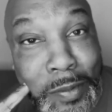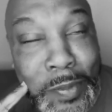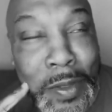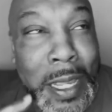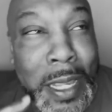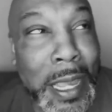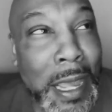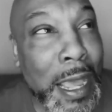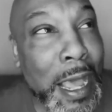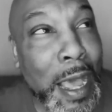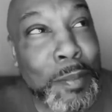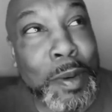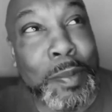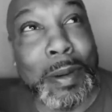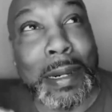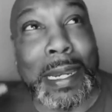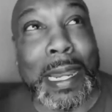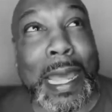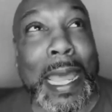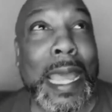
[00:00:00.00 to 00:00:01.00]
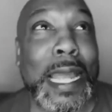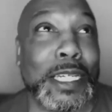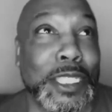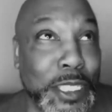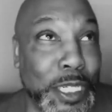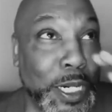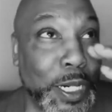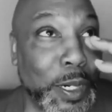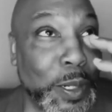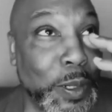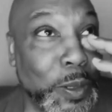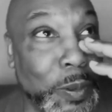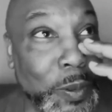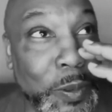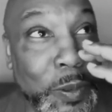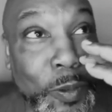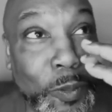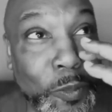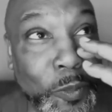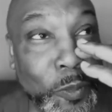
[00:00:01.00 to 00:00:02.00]
I remember last year
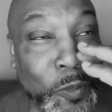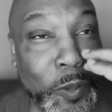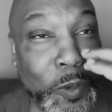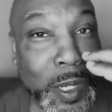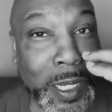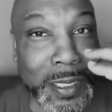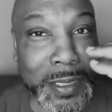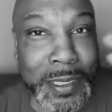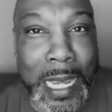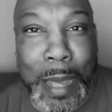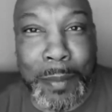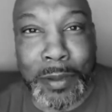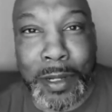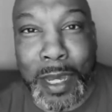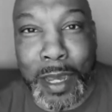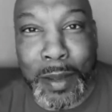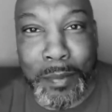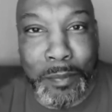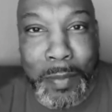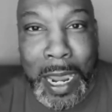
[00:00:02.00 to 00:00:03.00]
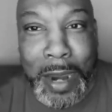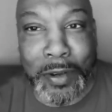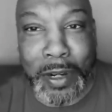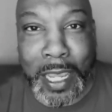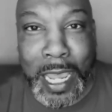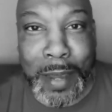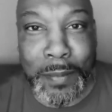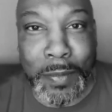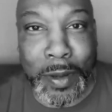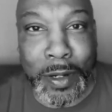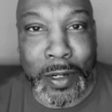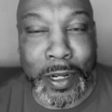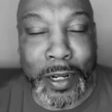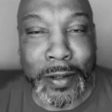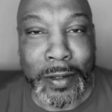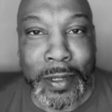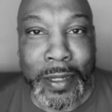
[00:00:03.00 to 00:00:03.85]
when Top Gun Maverick came out,